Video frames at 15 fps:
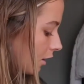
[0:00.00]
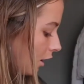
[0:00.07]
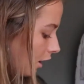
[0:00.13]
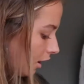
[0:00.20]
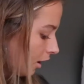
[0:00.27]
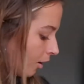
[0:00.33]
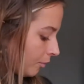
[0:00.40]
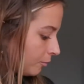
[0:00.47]

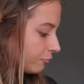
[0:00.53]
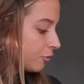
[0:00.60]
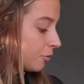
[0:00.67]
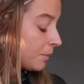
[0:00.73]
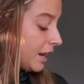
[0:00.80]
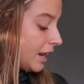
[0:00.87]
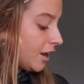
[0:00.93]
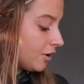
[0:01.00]
Um,
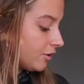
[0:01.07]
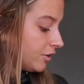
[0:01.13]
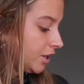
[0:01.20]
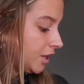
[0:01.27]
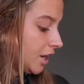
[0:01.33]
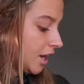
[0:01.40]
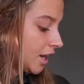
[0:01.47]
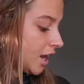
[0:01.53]
from
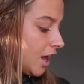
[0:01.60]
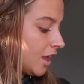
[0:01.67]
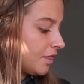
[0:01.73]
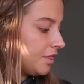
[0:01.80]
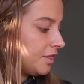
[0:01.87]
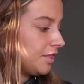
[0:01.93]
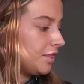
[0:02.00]
Aerie, I got